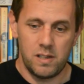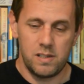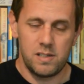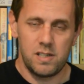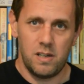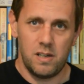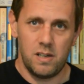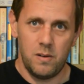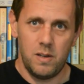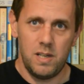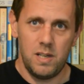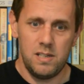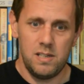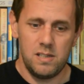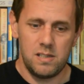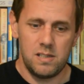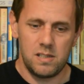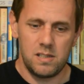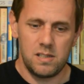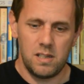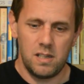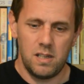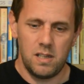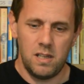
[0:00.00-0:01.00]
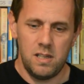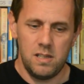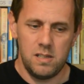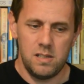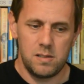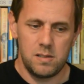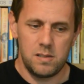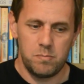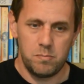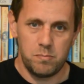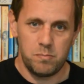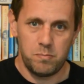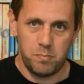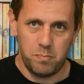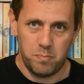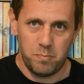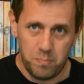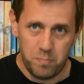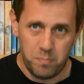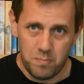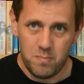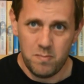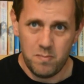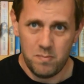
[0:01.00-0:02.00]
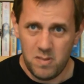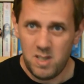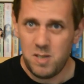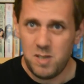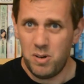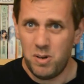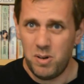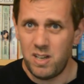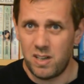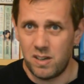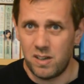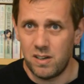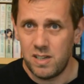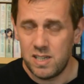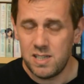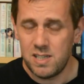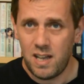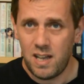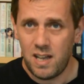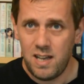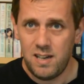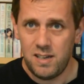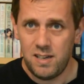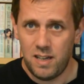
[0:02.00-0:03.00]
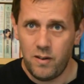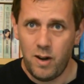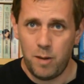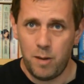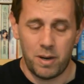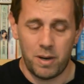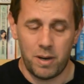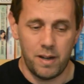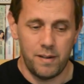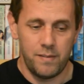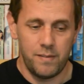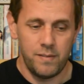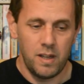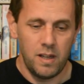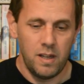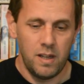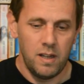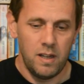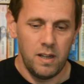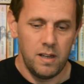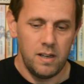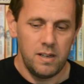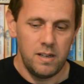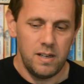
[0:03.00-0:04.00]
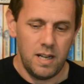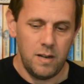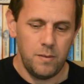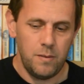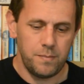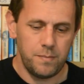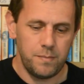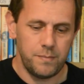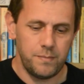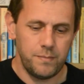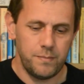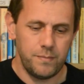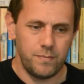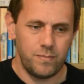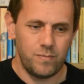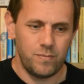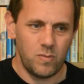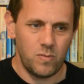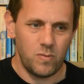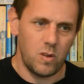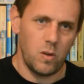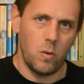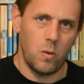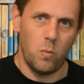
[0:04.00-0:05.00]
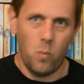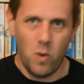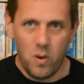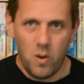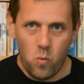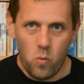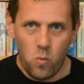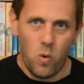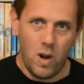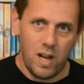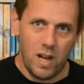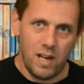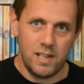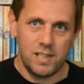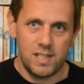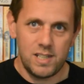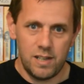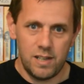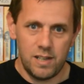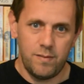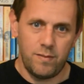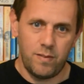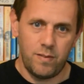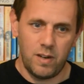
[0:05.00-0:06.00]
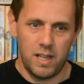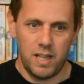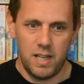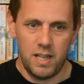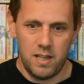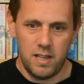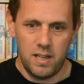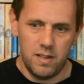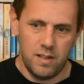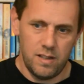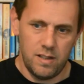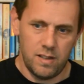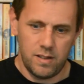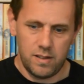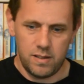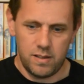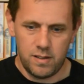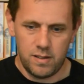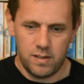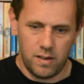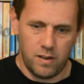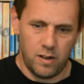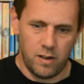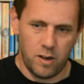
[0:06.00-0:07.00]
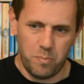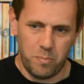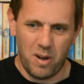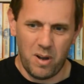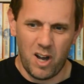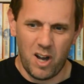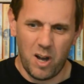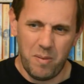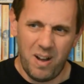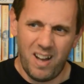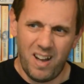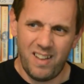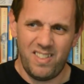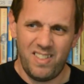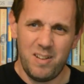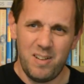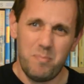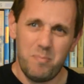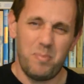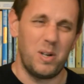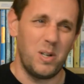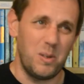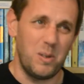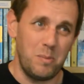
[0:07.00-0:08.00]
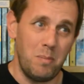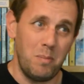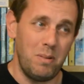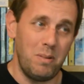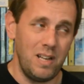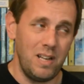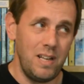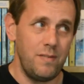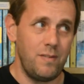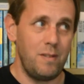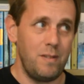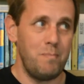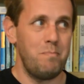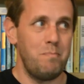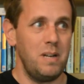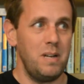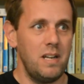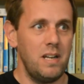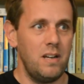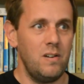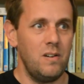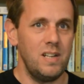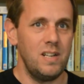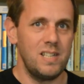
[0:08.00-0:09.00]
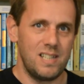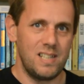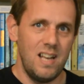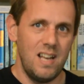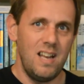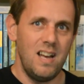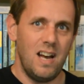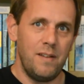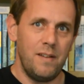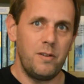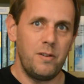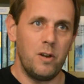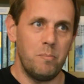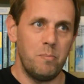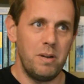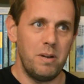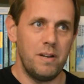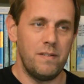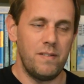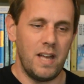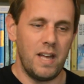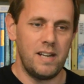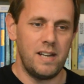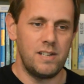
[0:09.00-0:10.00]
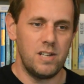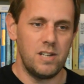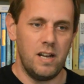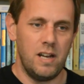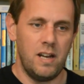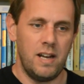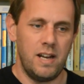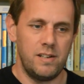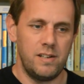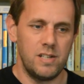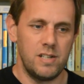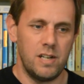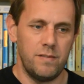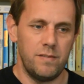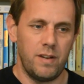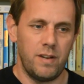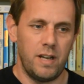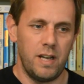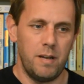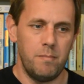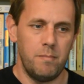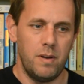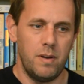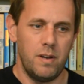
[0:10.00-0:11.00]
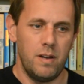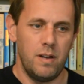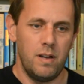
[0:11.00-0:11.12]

So he's pretty good. He's a handy grappler. Now, we're relatively on a par, but I think probably, if I'm being honest, I've got a bit of an edge over him.